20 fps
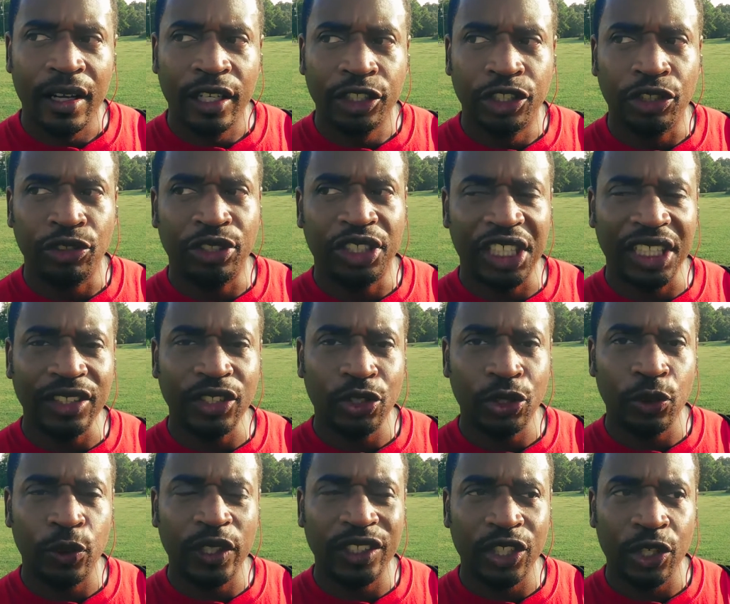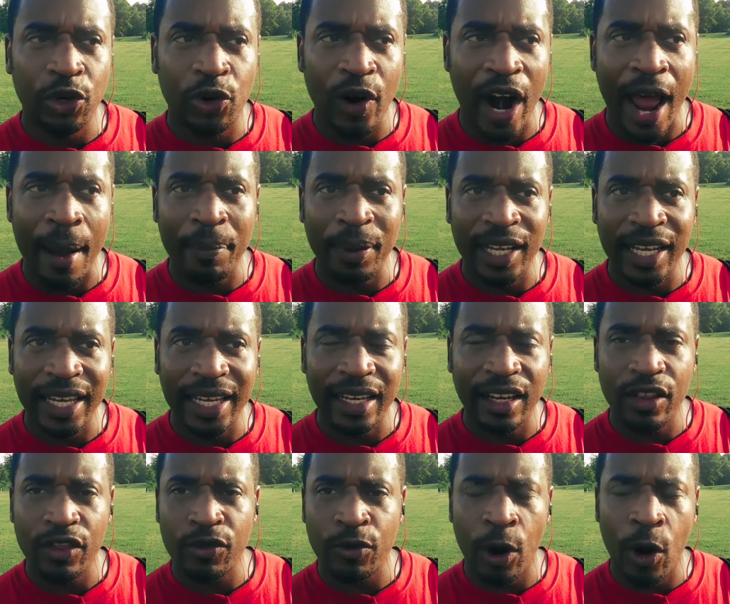Jiu-Jitsu is a grappling
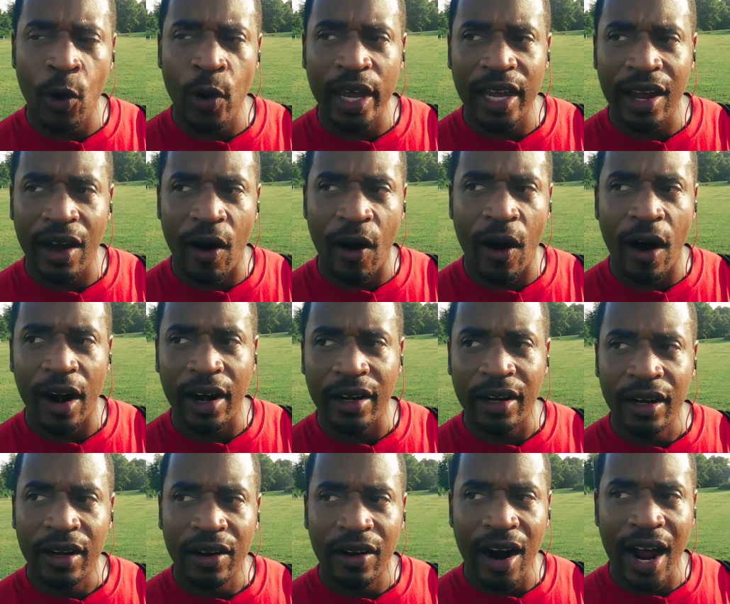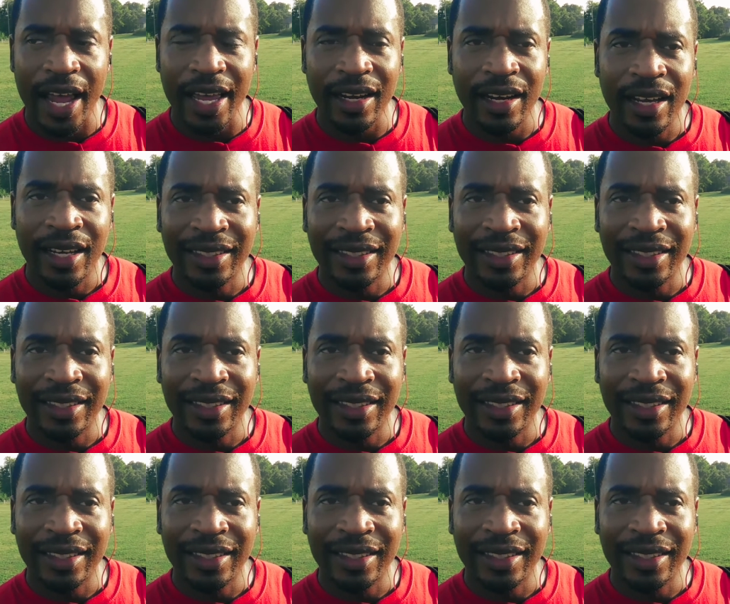throwing art, right?